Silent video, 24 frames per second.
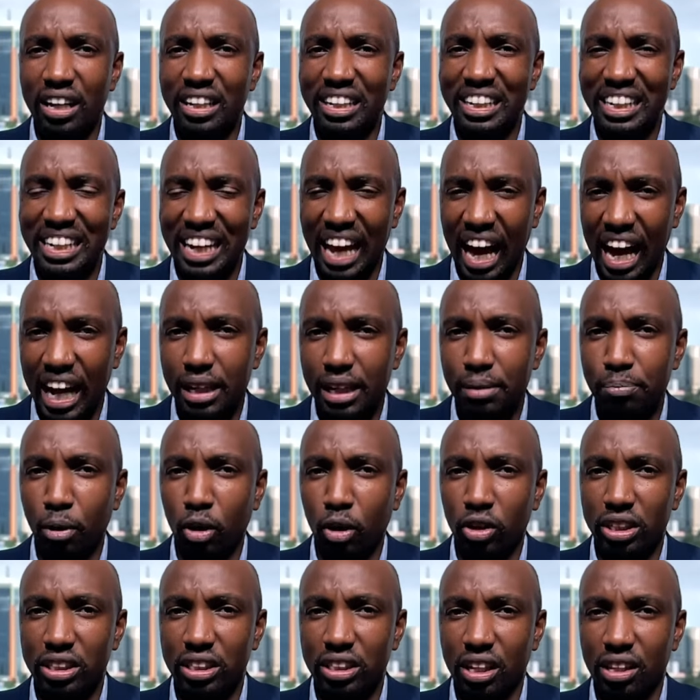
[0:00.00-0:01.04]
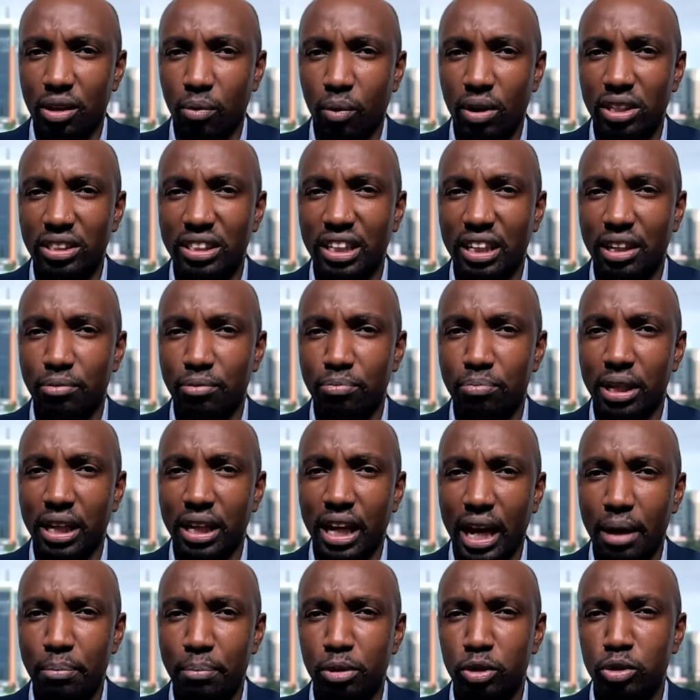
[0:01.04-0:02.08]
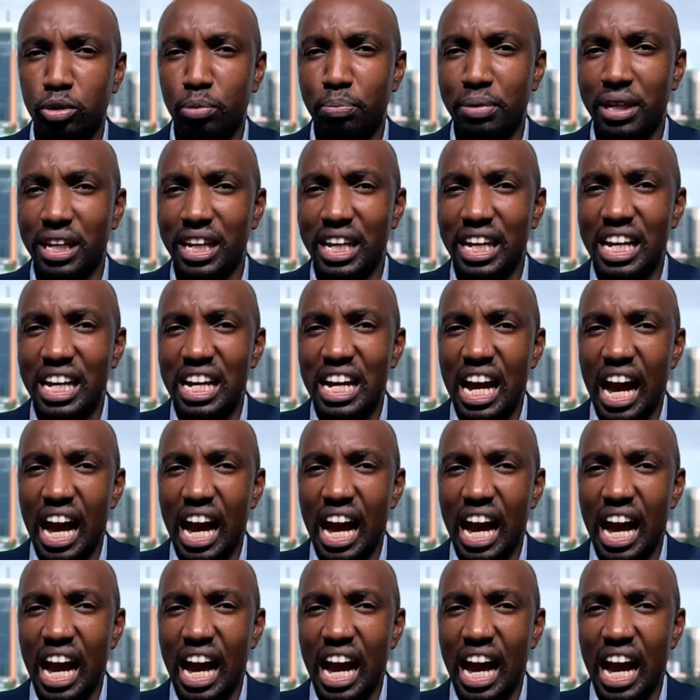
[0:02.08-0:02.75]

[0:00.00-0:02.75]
9 bodies are the ones that have been able to be